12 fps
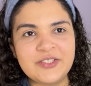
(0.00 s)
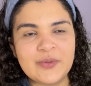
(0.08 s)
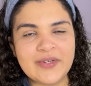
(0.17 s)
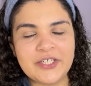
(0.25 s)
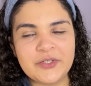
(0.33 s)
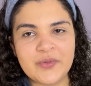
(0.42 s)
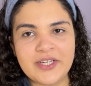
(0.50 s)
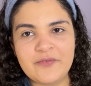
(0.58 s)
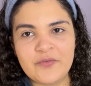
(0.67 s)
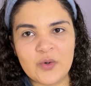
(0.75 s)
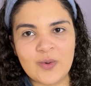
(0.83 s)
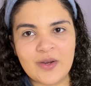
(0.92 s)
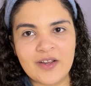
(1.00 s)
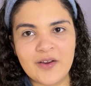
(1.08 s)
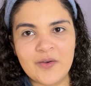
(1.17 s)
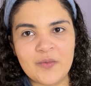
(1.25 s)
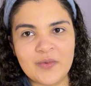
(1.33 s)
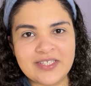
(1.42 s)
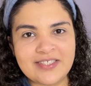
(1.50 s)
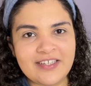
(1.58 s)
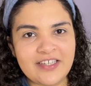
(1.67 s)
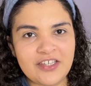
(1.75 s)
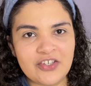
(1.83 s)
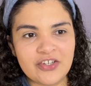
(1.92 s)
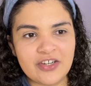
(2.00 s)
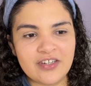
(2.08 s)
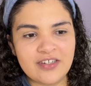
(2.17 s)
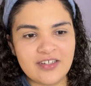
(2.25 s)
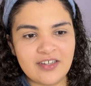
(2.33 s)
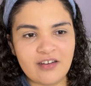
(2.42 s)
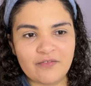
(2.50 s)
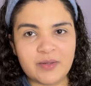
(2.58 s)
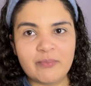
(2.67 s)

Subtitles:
2024 was the year of the